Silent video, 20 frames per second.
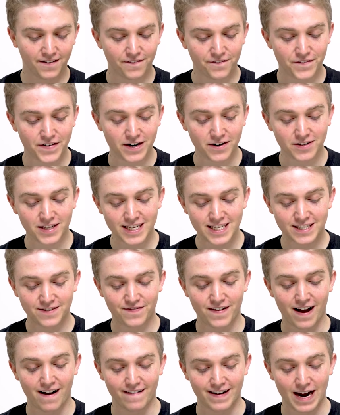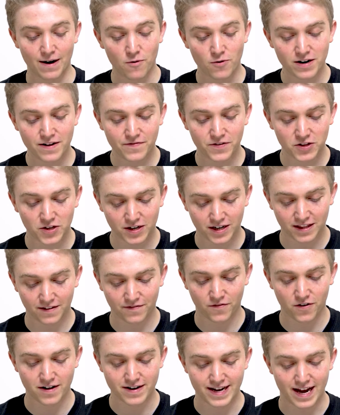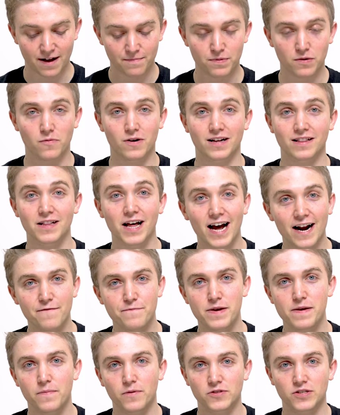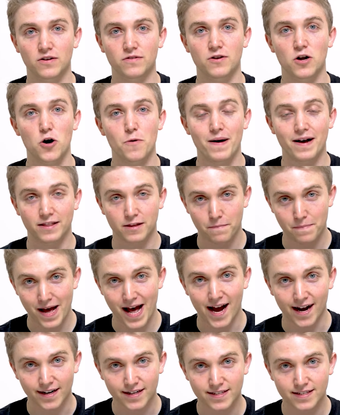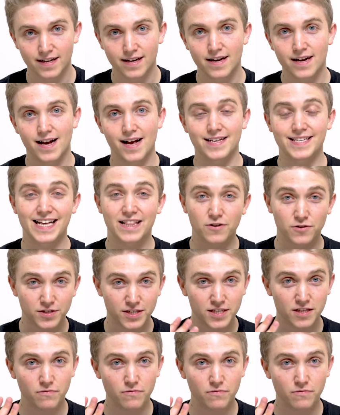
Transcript: The Fearless Fairy. I won't even look at the front yet, but what a lot of people don't know about the backs is that there's